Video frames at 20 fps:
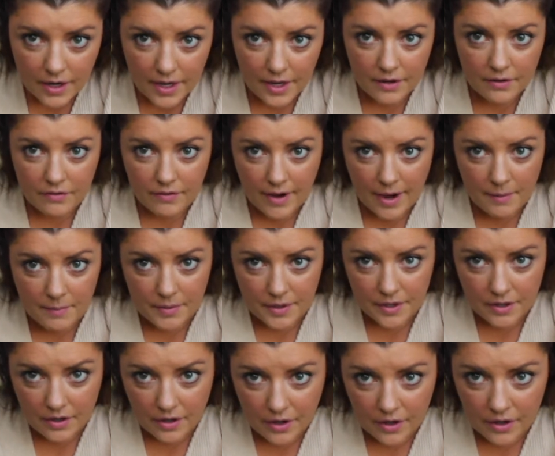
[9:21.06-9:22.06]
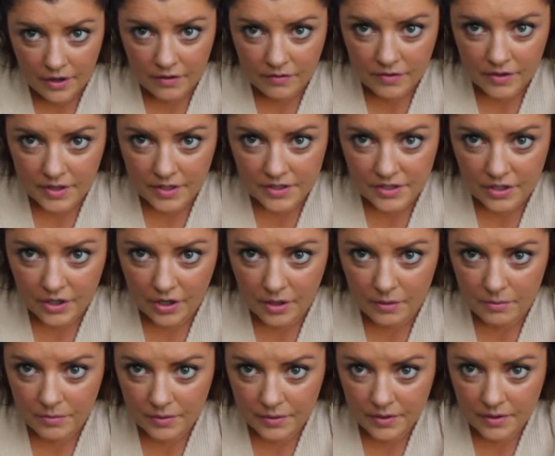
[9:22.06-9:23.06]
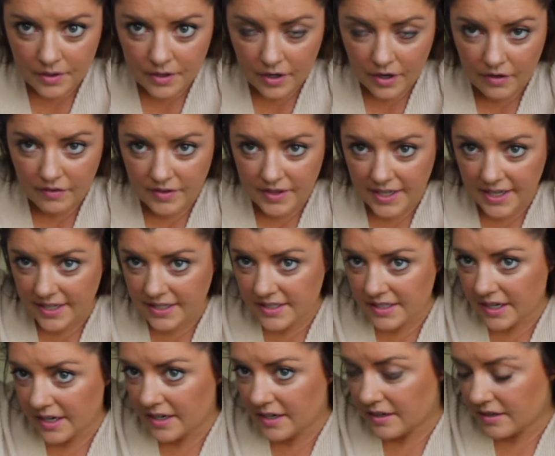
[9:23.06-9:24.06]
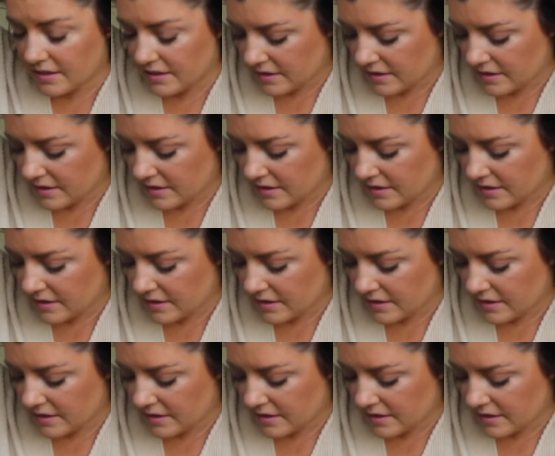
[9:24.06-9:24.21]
and wrap it over the top, over the hair tie.